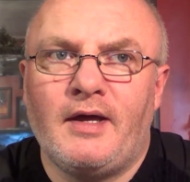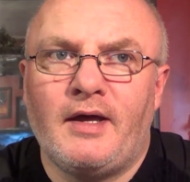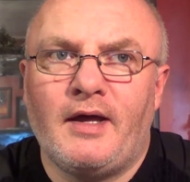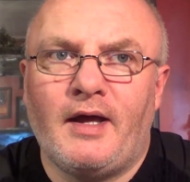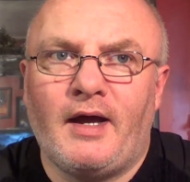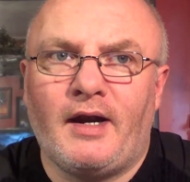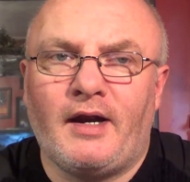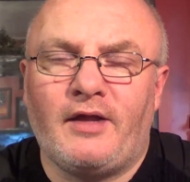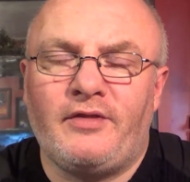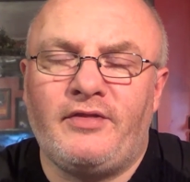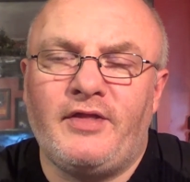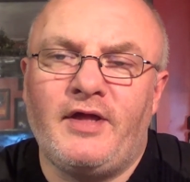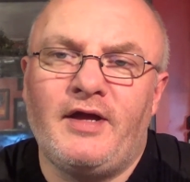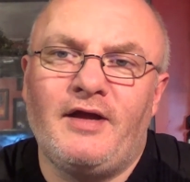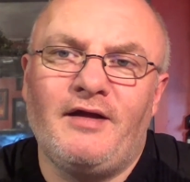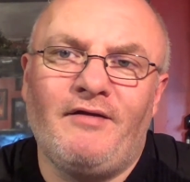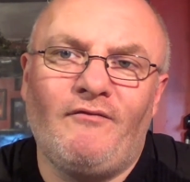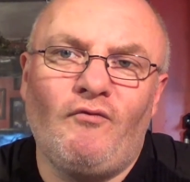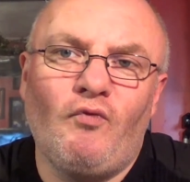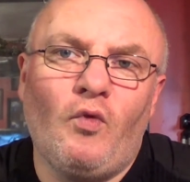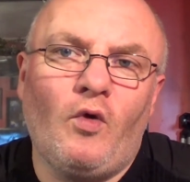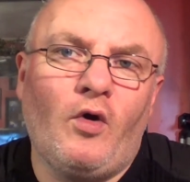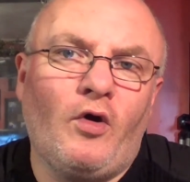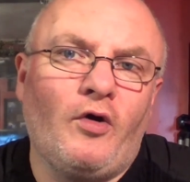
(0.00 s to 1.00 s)
and I think
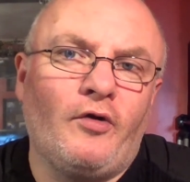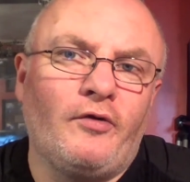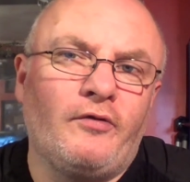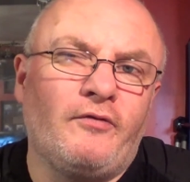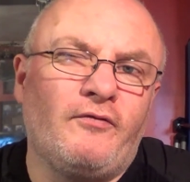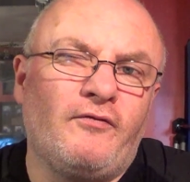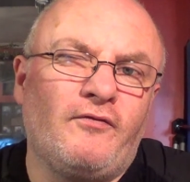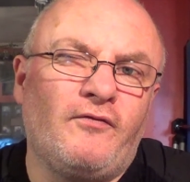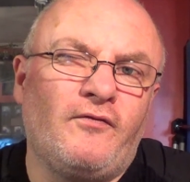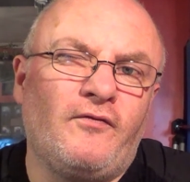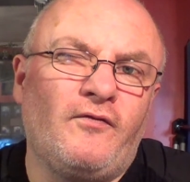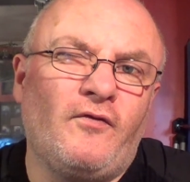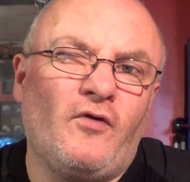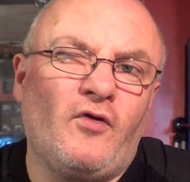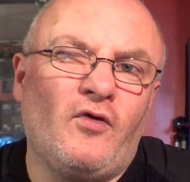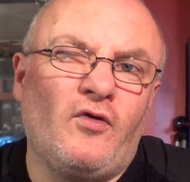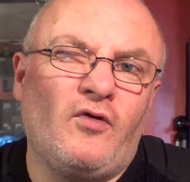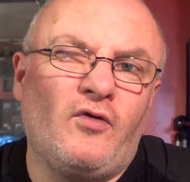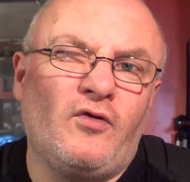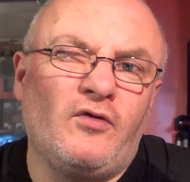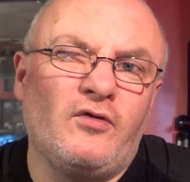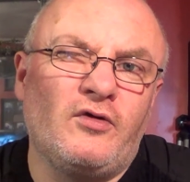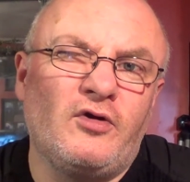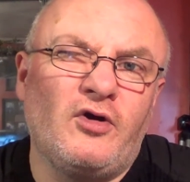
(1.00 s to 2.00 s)
I've worn
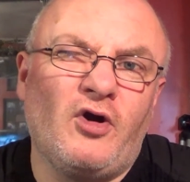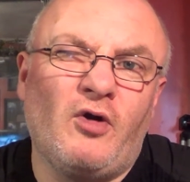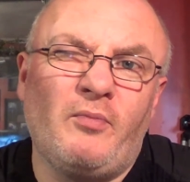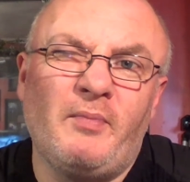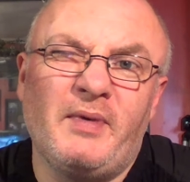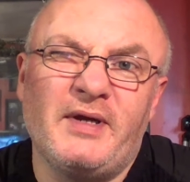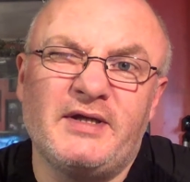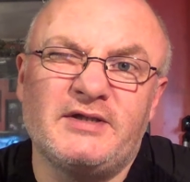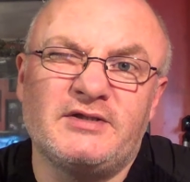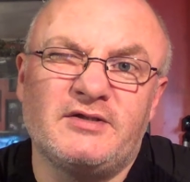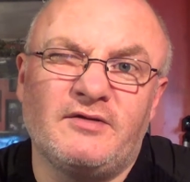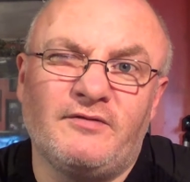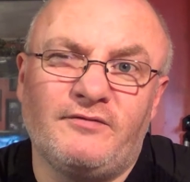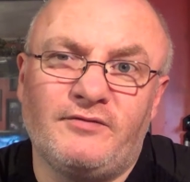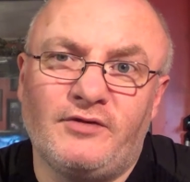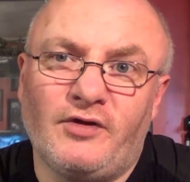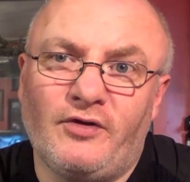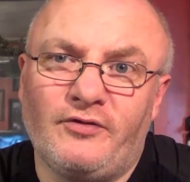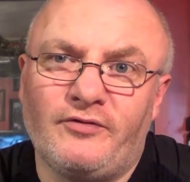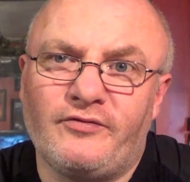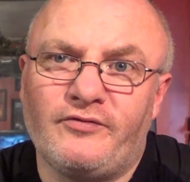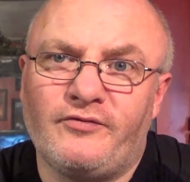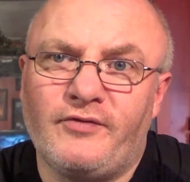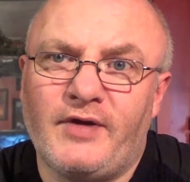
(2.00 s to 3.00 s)
4 copies of
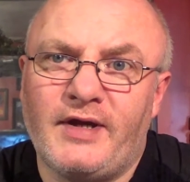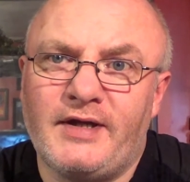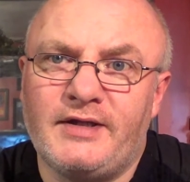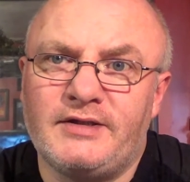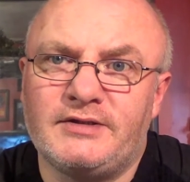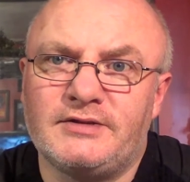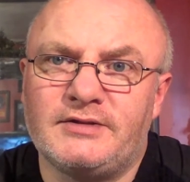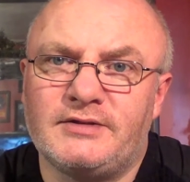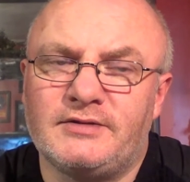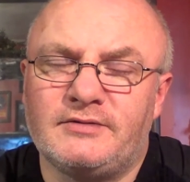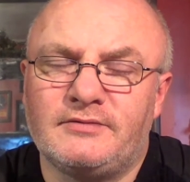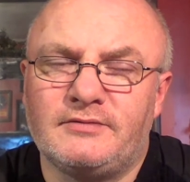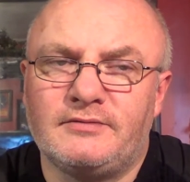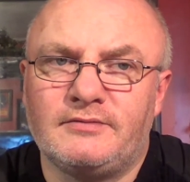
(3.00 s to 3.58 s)
Lord of the Rings